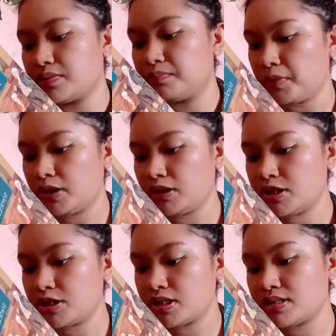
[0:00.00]

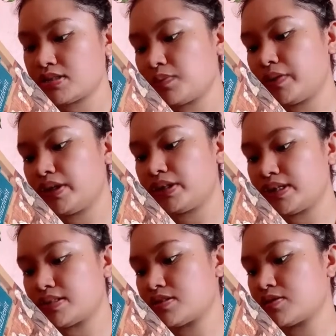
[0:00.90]
Martin Chuzzlewit
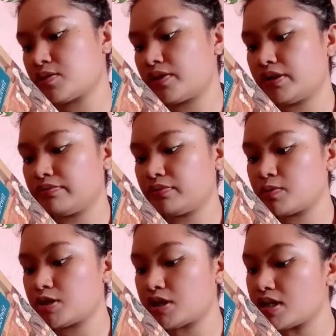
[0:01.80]
is the story of two
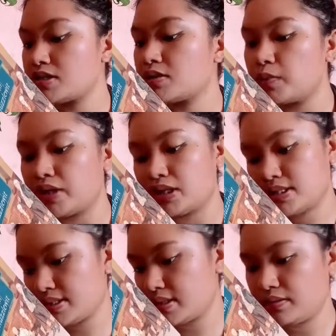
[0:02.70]

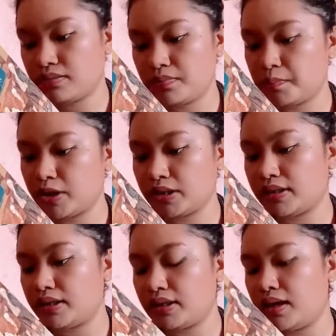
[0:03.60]
Chuzzlewits,
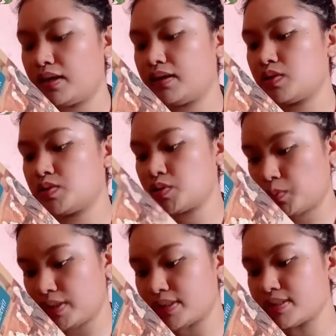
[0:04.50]
Martin, and
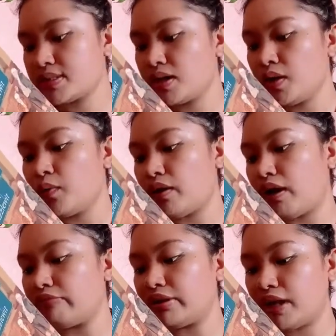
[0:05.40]
Jonas, who
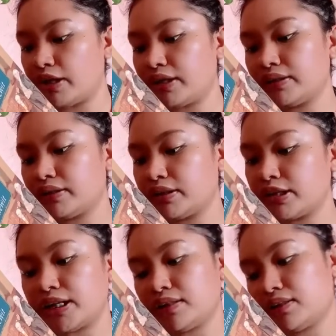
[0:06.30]
have inherited the
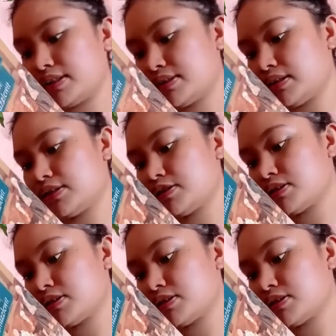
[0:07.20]
characteristic